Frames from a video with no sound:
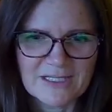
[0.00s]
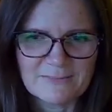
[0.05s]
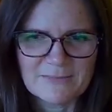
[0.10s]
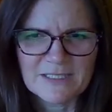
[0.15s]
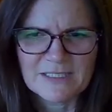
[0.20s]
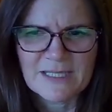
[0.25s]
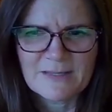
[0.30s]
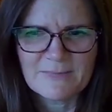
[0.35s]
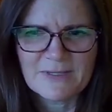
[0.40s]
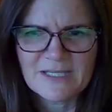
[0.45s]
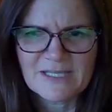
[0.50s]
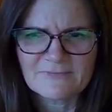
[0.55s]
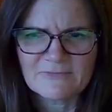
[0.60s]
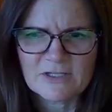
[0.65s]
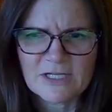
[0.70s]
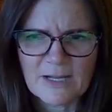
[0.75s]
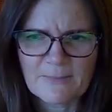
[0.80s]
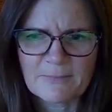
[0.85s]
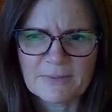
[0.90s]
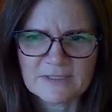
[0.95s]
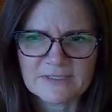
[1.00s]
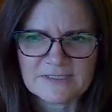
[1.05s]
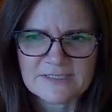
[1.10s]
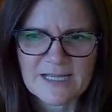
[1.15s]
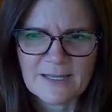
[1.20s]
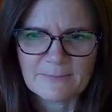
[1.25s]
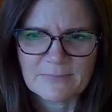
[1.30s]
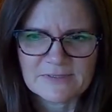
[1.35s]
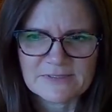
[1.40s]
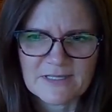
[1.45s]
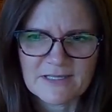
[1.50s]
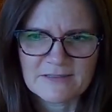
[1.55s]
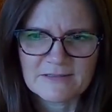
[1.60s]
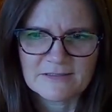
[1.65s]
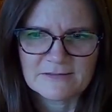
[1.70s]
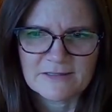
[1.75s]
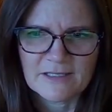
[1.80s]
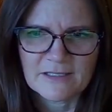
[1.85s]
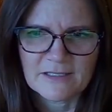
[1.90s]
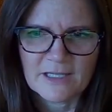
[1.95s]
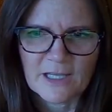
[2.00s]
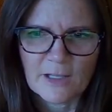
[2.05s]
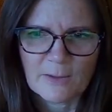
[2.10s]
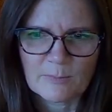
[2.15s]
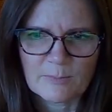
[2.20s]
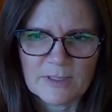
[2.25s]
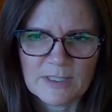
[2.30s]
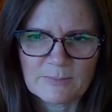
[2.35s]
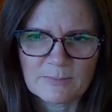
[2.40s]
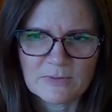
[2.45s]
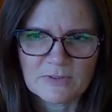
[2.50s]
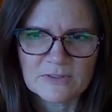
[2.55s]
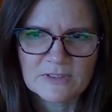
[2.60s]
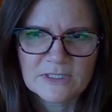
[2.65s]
Let me give a couple examples. I think that'll help you.